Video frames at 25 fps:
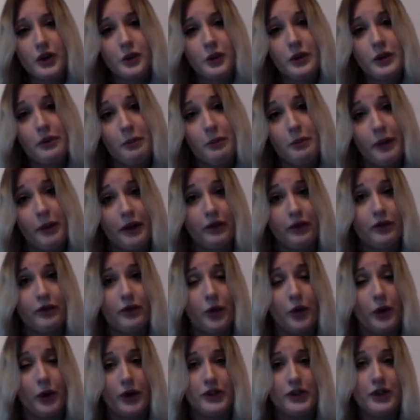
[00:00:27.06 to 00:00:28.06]
with
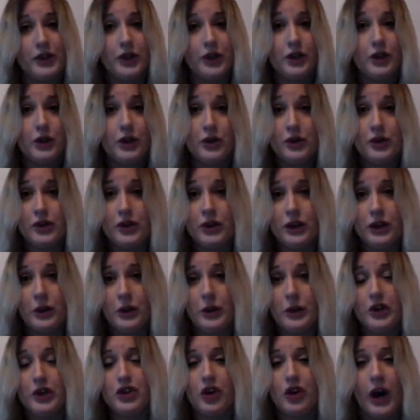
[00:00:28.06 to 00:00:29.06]
metaphors, usually we
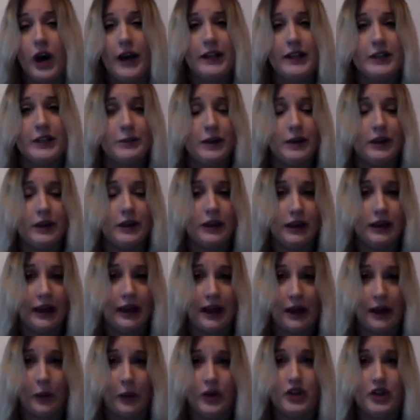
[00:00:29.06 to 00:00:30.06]
try and split
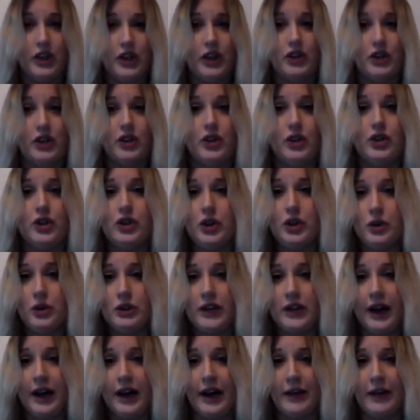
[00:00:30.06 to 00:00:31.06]
language into two
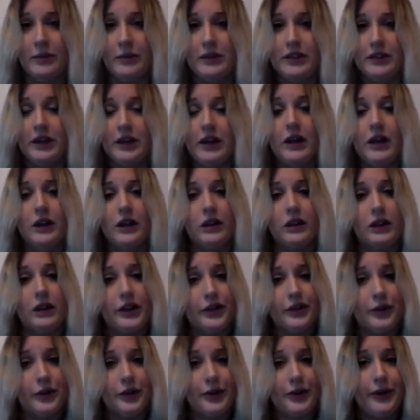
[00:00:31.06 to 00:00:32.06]
types,
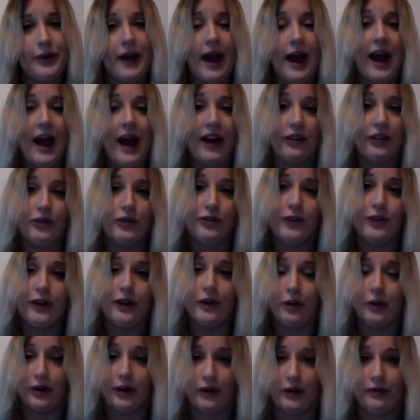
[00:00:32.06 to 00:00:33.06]
literal and
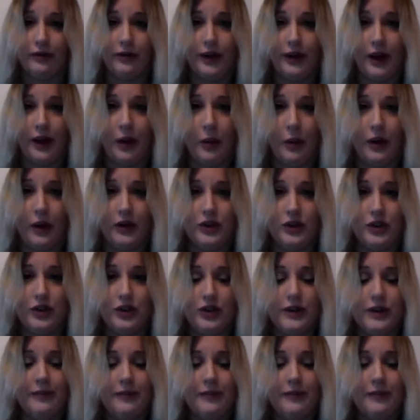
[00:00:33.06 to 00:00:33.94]
figurative language.